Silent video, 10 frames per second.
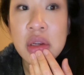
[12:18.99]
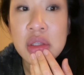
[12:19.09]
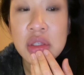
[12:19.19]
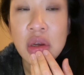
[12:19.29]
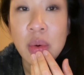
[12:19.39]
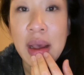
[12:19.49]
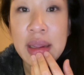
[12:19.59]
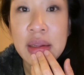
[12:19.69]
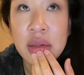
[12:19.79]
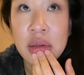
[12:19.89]
And so
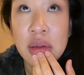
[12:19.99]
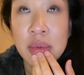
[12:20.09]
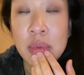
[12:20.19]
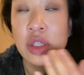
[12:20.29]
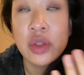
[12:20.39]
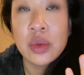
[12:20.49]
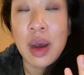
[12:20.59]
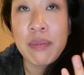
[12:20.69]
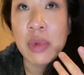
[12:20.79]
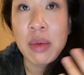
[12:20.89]

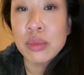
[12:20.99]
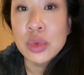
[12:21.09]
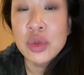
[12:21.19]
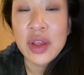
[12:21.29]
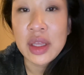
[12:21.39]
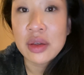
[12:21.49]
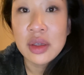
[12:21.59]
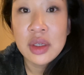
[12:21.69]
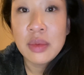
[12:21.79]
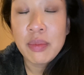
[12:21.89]
I'm not moving
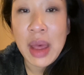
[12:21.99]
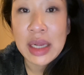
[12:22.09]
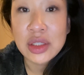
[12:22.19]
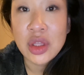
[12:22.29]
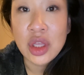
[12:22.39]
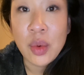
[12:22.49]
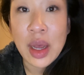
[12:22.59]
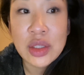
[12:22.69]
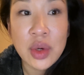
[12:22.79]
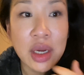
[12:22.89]
back to the
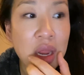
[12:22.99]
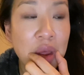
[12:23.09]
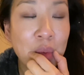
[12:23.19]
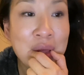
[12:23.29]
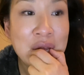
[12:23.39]
US right now.